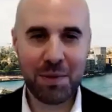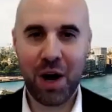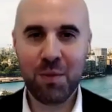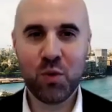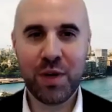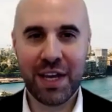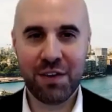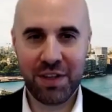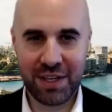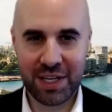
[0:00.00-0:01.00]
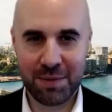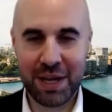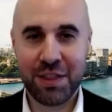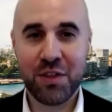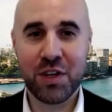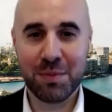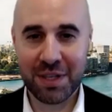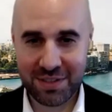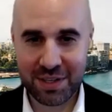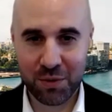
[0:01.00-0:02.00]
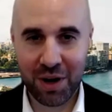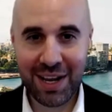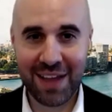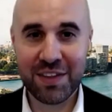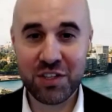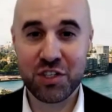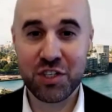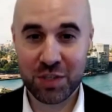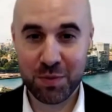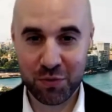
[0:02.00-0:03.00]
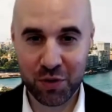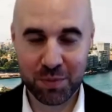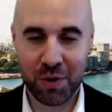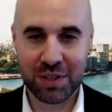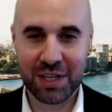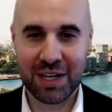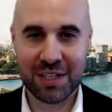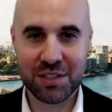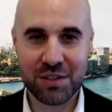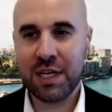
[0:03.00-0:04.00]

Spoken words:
doing everything in about 30 minutes here, right? And this is just before the podcast.